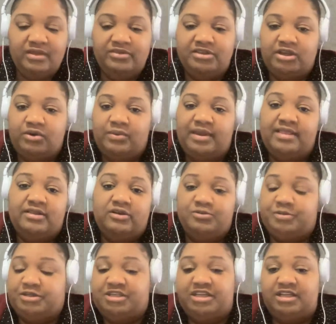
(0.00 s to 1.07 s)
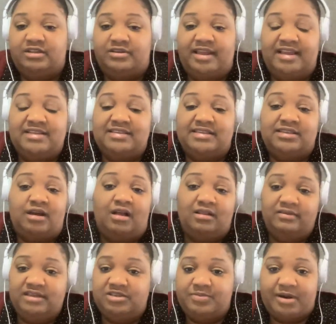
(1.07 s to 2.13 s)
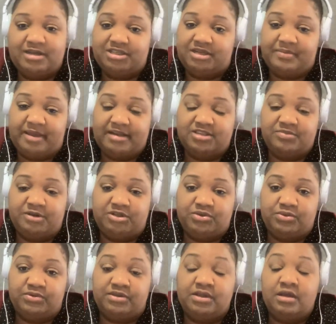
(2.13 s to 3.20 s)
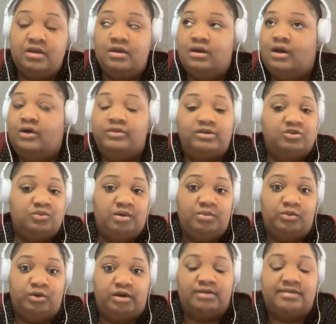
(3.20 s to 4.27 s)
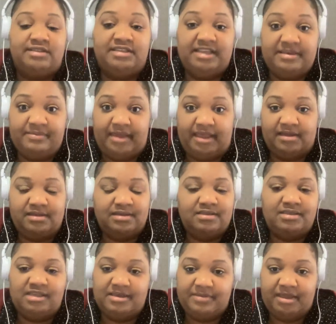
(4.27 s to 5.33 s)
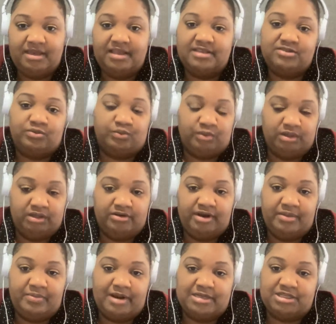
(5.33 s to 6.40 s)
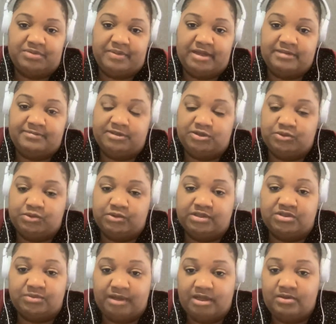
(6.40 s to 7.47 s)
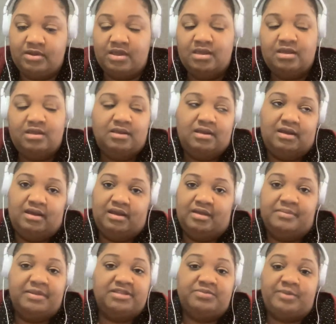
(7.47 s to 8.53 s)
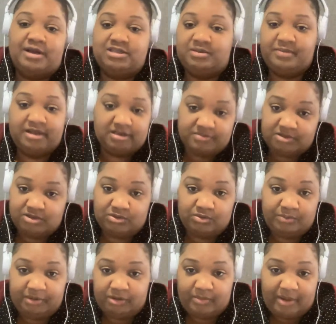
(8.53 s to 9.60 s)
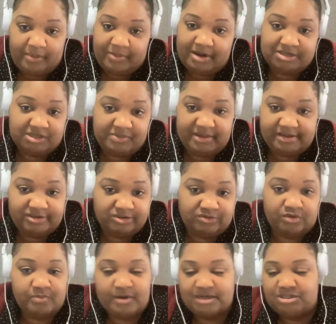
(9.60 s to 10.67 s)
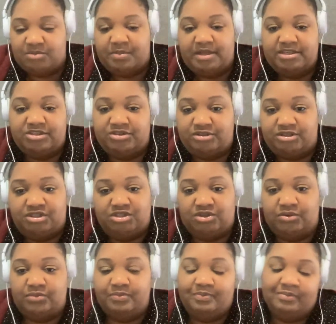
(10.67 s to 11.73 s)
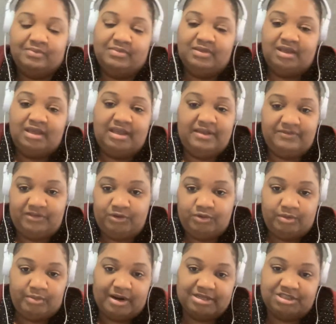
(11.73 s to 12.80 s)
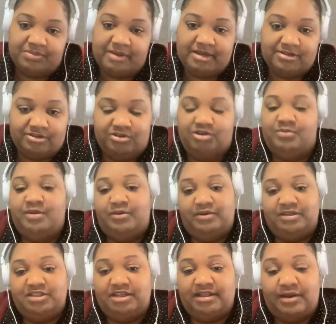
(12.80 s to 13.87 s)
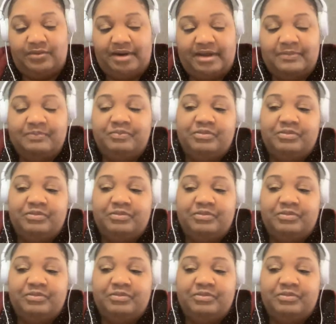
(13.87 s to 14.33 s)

So in those particular cases, all of these project management tools, oh, there's one more, Teammate. Teammate is a really great project management tool as well. It's a project management tool built by project managers for project managers. So if you're a project manager, you may want to check that one out.